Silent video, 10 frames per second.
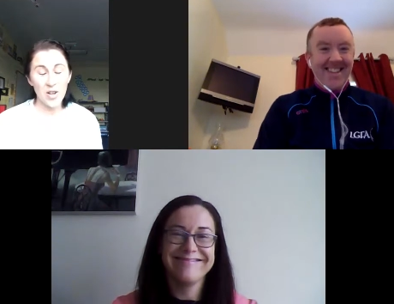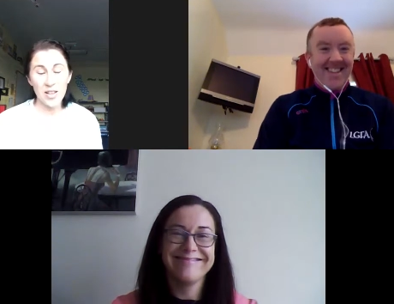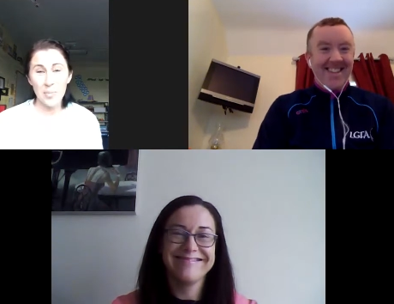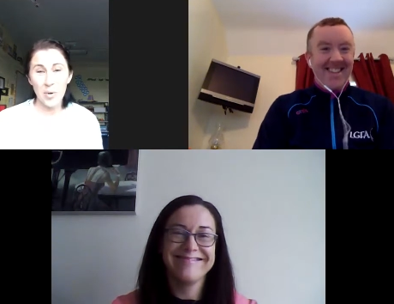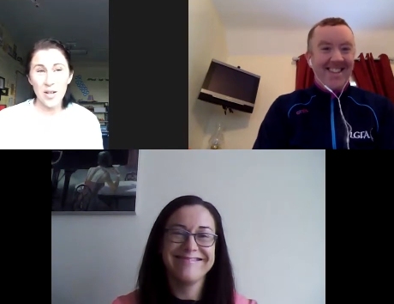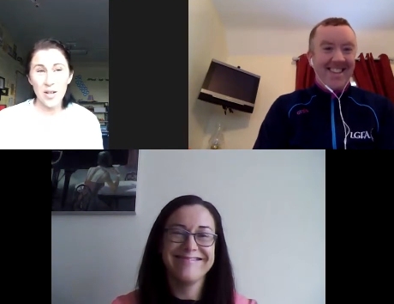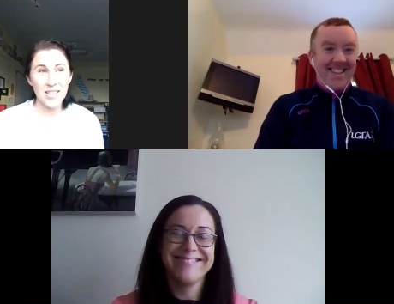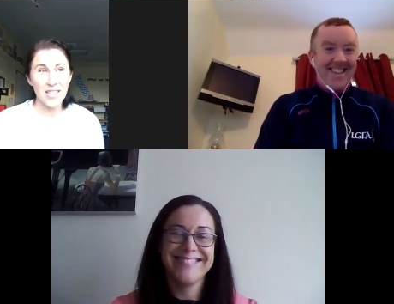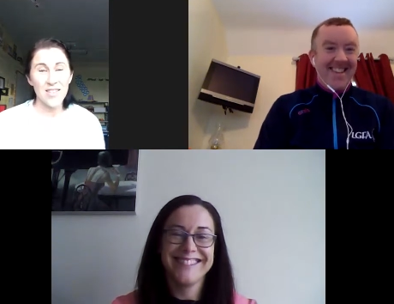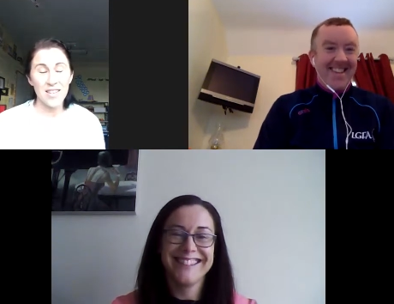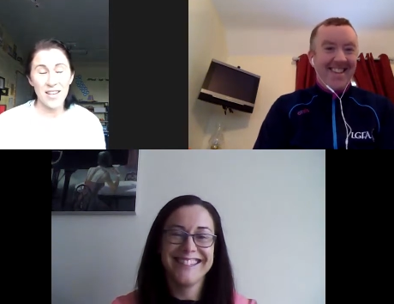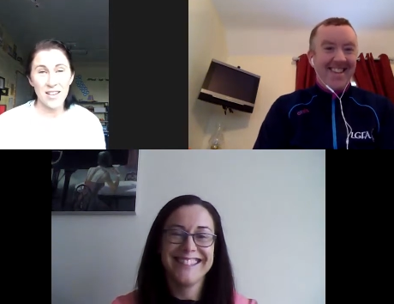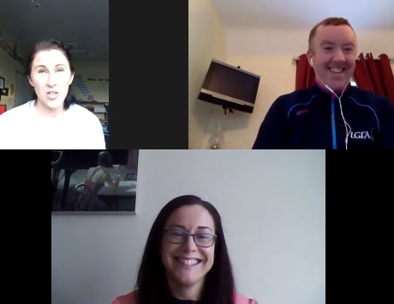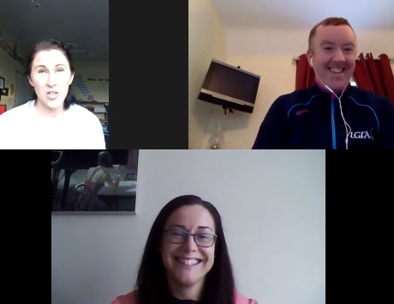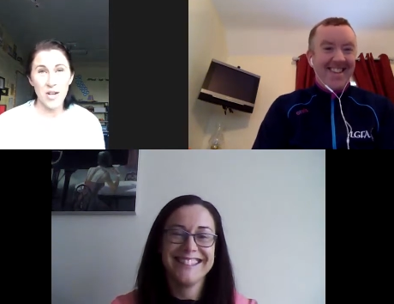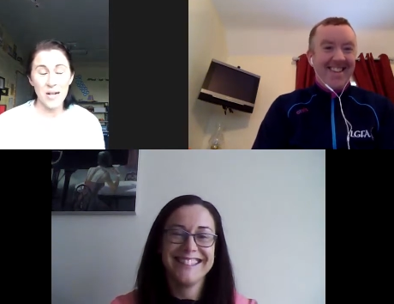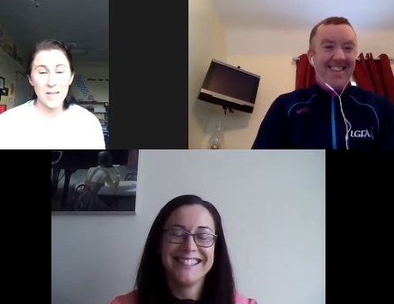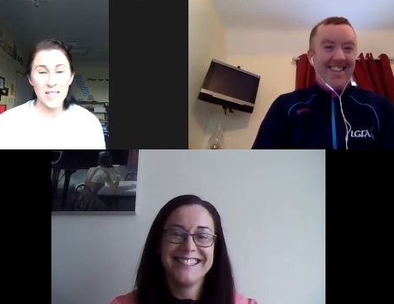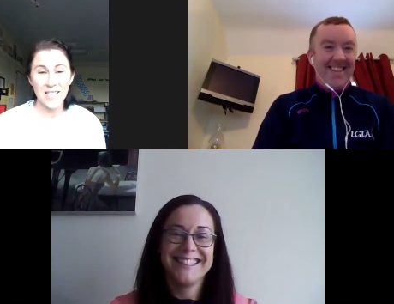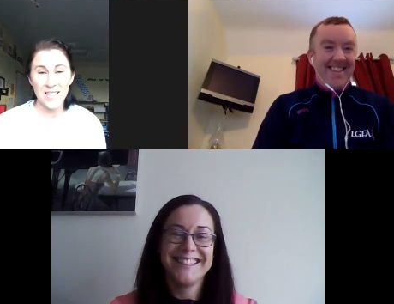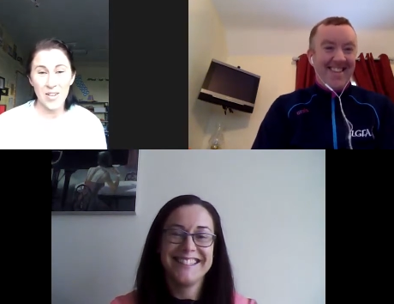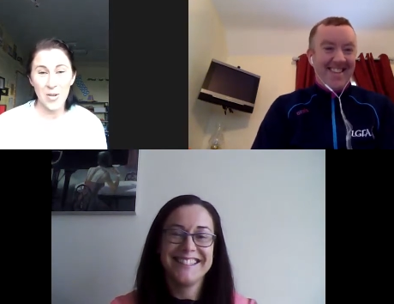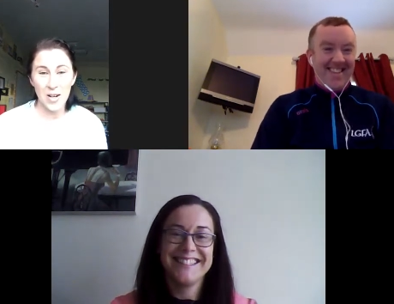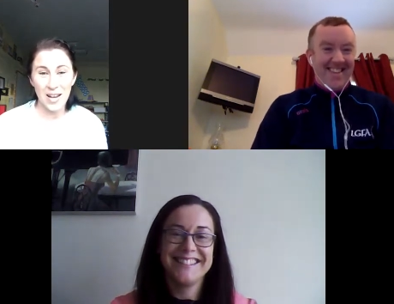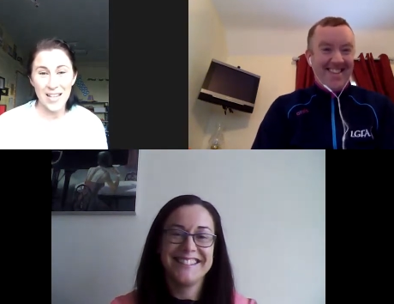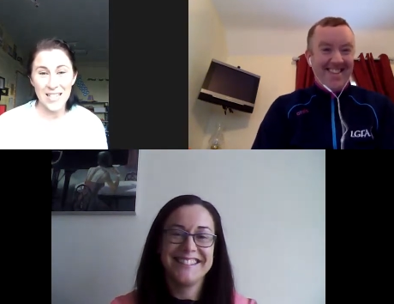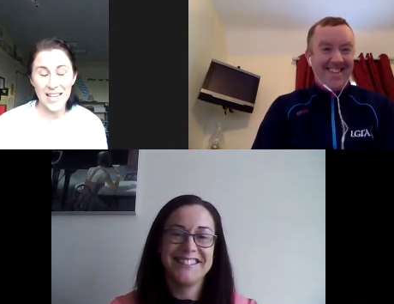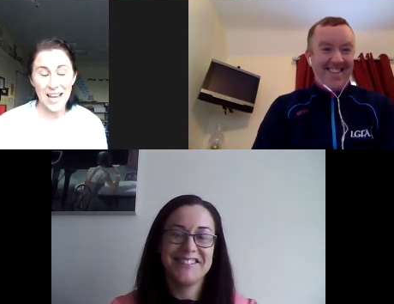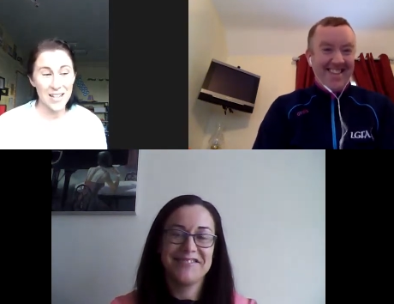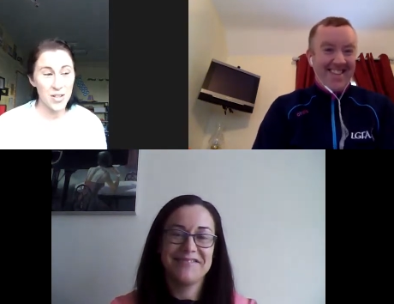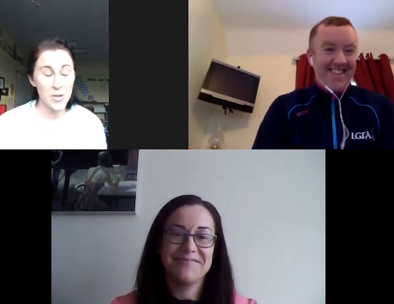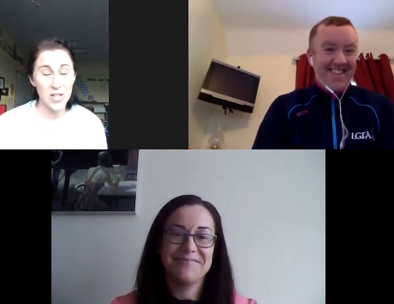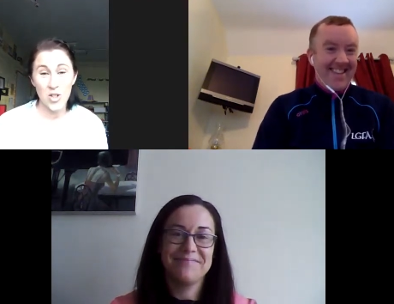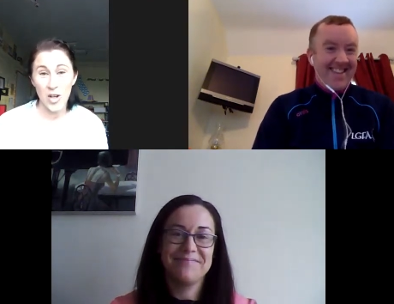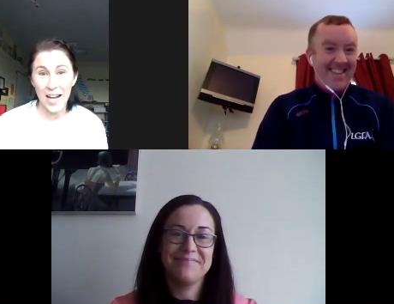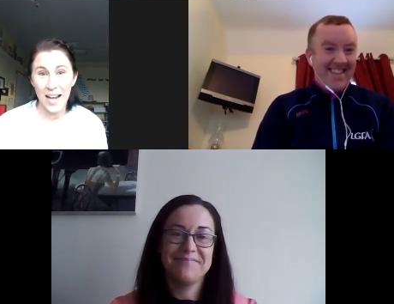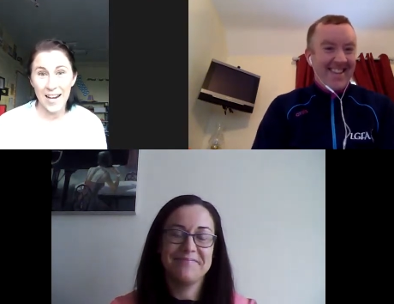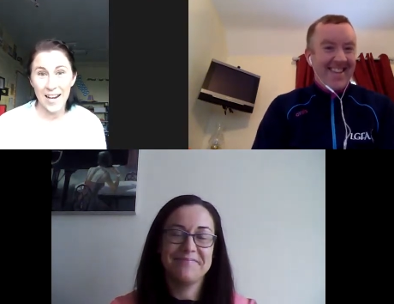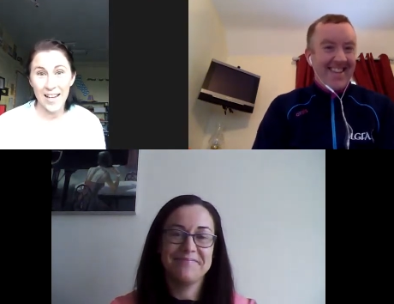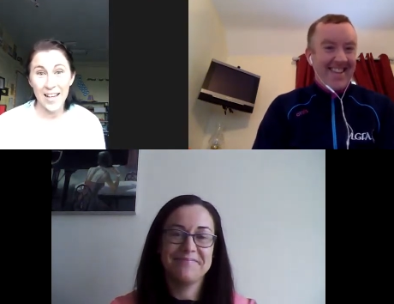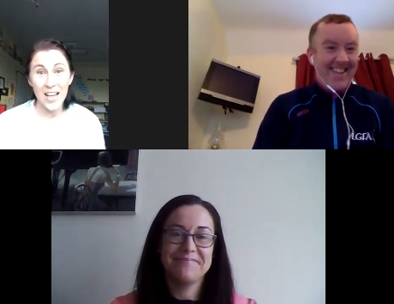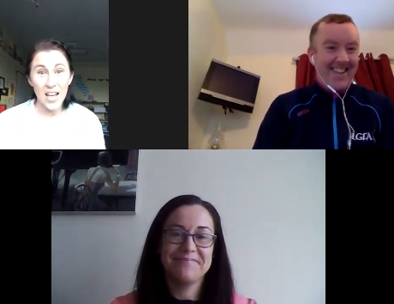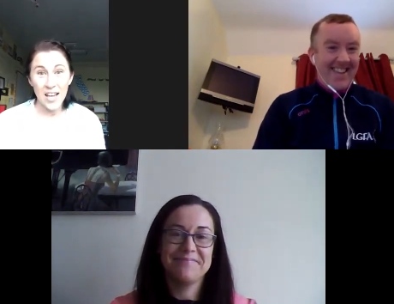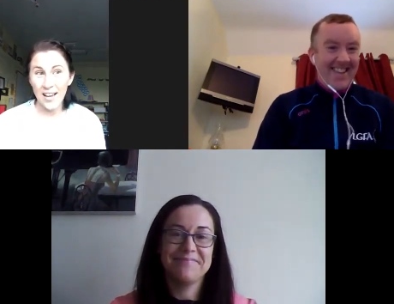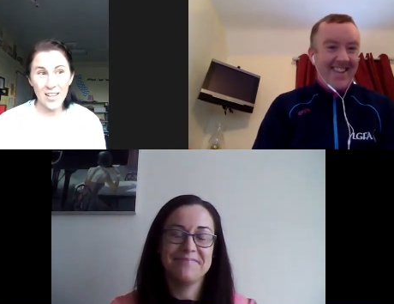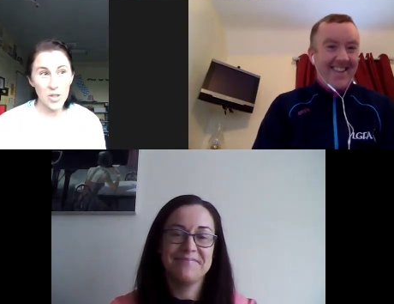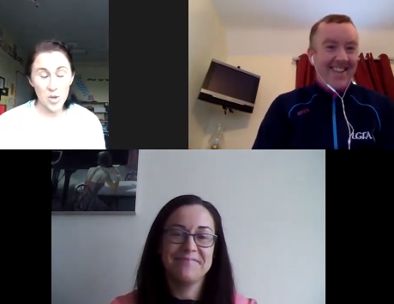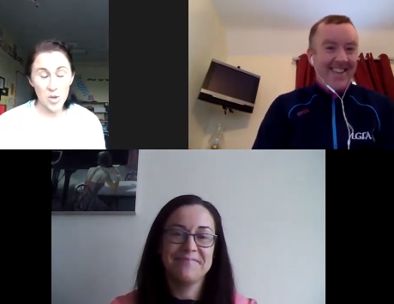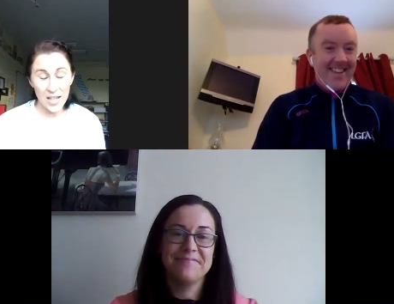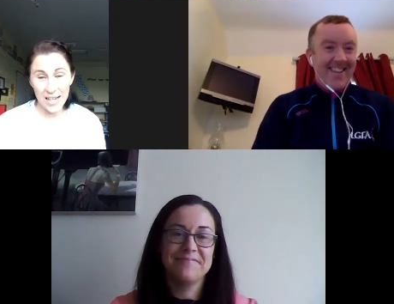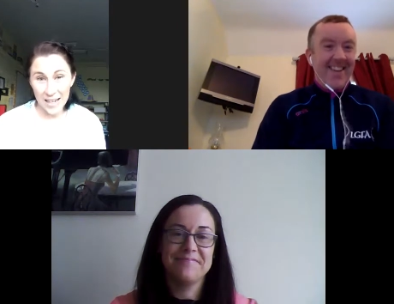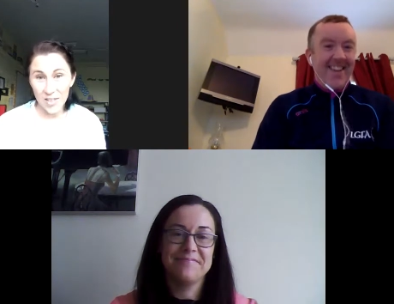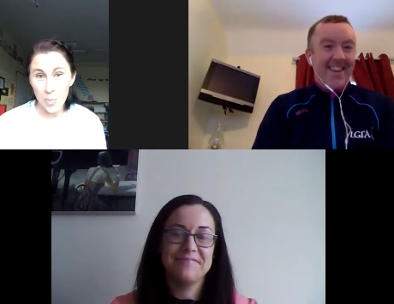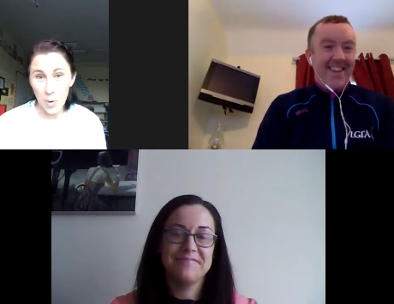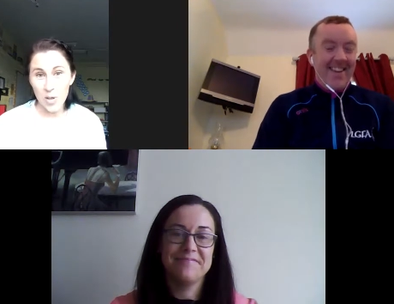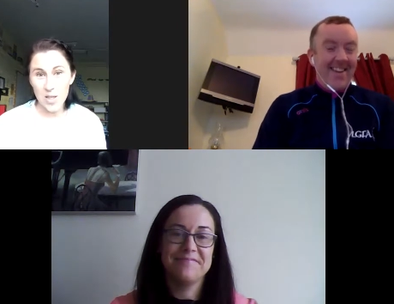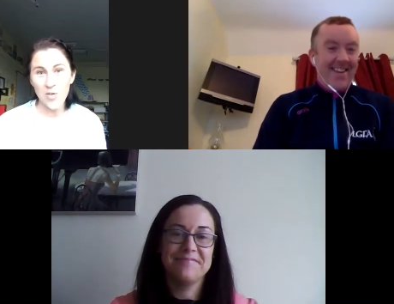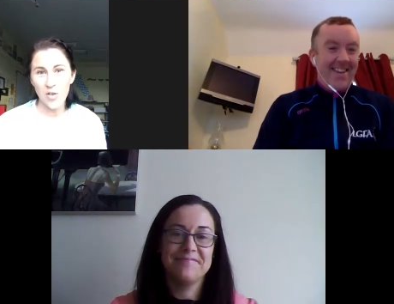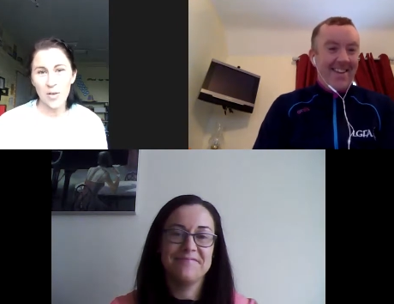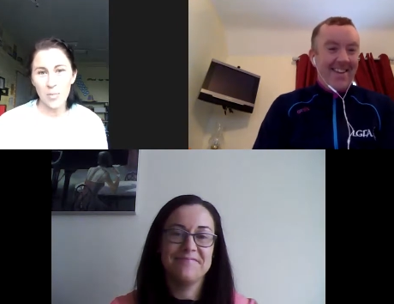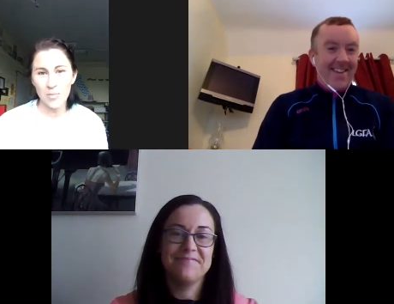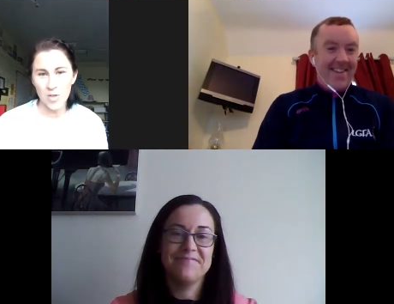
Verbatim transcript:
Speaker 1: all the buckets and the and the trowels and the whole lot, and go to training, and like you'd only collect balls for them.